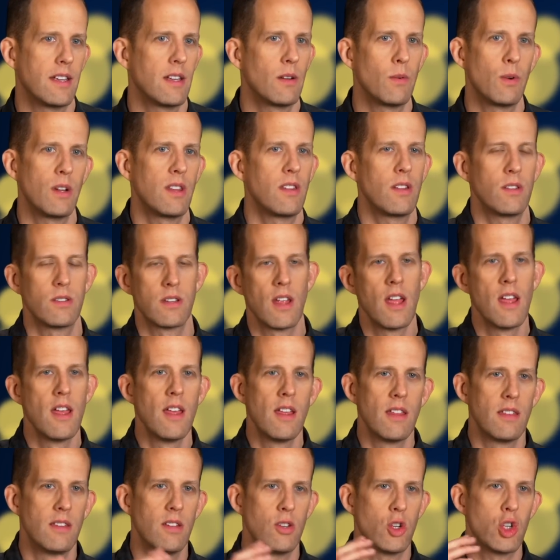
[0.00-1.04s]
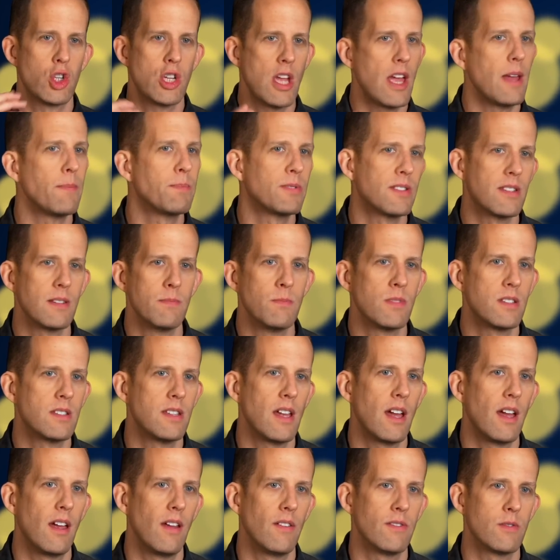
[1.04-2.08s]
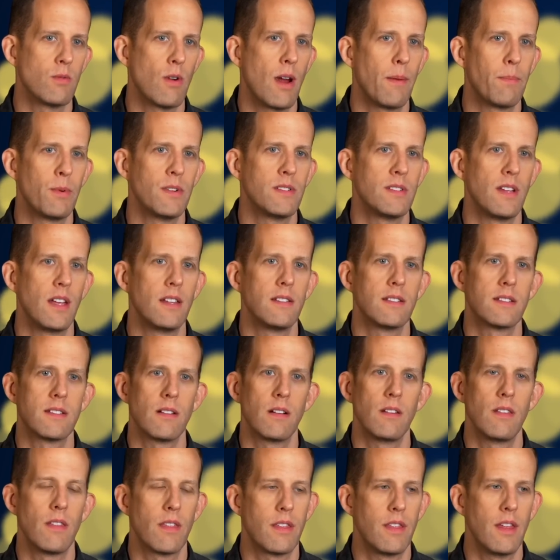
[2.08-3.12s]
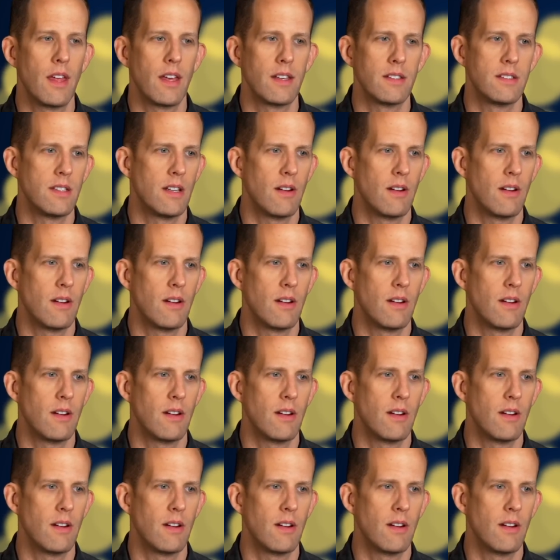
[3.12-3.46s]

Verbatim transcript: You know, the, the shapes themselves represent certain things.